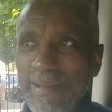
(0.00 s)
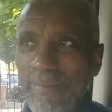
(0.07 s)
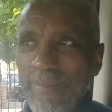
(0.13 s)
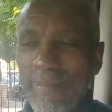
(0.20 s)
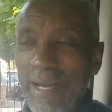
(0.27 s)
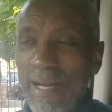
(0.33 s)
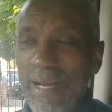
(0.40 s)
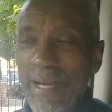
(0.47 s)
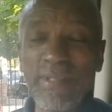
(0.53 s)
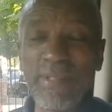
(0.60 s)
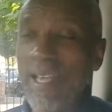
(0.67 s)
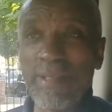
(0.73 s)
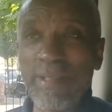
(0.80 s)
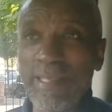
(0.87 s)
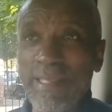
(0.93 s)
I've never
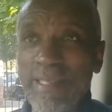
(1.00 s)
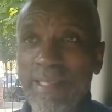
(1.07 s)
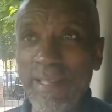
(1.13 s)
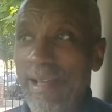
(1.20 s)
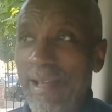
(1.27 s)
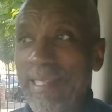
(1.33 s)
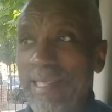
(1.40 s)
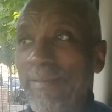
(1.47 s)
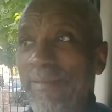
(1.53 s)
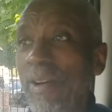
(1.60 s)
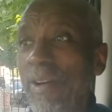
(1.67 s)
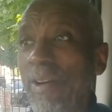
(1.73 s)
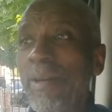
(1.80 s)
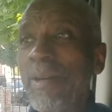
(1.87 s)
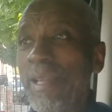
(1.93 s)
done any. I never
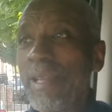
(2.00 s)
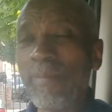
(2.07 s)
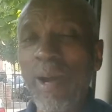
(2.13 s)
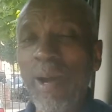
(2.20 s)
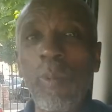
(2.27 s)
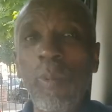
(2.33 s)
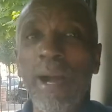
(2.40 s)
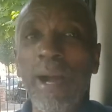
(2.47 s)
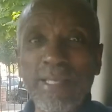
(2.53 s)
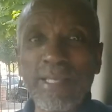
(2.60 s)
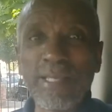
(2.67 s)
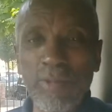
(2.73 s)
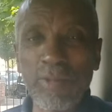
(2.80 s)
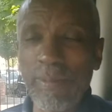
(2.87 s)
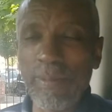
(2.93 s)
in my wildest
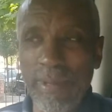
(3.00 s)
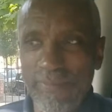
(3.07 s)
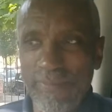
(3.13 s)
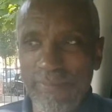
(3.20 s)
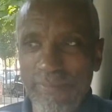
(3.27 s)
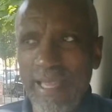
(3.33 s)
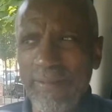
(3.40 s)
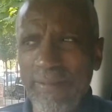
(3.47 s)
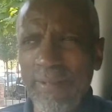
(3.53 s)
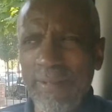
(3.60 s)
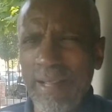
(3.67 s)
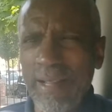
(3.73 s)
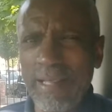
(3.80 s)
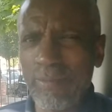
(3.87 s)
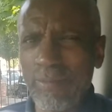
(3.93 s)
dream think anything like
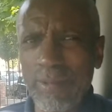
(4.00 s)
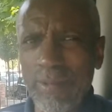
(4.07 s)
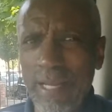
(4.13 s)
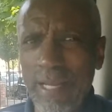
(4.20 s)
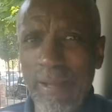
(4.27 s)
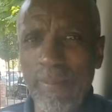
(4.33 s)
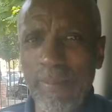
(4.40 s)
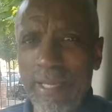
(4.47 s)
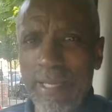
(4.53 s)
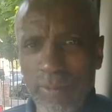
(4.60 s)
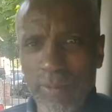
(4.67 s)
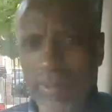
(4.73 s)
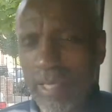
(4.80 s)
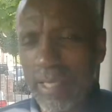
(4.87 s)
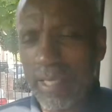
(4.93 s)
this was going to happen. But it's all
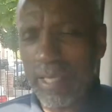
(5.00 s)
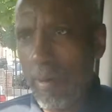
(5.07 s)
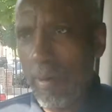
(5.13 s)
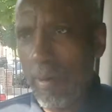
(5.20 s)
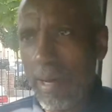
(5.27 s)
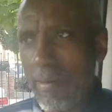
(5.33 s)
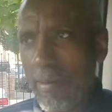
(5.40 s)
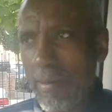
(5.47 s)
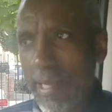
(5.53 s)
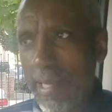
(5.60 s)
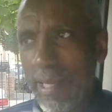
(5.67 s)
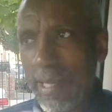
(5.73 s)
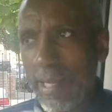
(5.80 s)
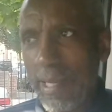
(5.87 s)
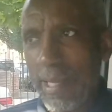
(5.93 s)
down to
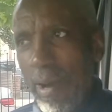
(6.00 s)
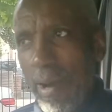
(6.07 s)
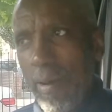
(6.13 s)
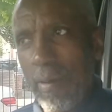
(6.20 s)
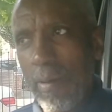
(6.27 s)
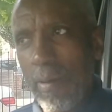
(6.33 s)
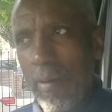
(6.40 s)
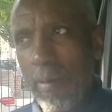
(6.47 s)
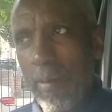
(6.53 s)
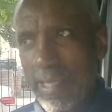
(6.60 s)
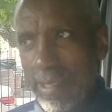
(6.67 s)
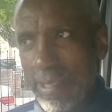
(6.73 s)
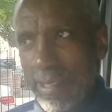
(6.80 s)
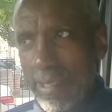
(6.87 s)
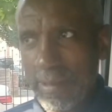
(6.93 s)
old Martin
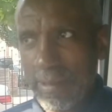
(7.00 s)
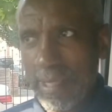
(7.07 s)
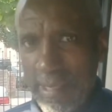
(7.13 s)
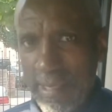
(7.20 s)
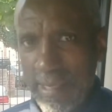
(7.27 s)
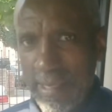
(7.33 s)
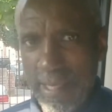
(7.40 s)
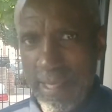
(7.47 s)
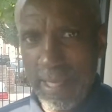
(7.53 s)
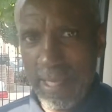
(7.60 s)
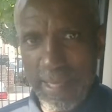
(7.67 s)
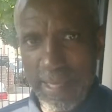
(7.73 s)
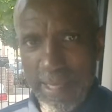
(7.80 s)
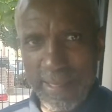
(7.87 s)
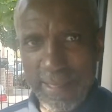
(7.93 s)
Scorsese there.
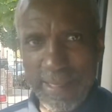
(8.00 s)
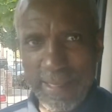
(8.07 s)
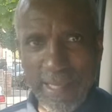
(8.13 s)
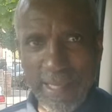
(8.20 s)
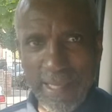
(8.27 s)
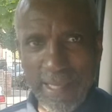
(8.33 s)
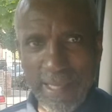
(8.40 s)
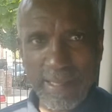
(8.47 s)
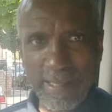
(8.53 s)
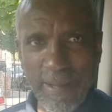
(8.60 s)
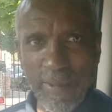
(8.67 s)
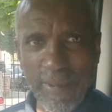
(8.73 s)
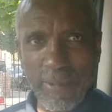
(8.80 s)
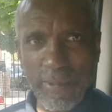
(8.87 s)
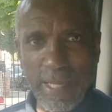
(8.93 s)
He's come up
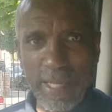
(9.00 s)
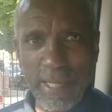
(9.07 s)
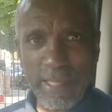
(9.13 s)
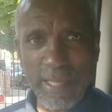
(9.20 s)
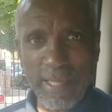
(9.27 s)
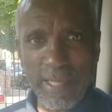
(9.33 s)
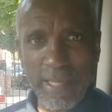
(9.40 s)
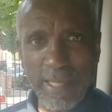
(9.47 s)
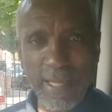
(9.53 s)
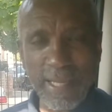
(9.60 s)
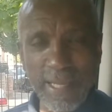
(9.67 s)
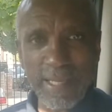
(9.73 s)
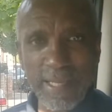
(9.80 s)
with the idea, and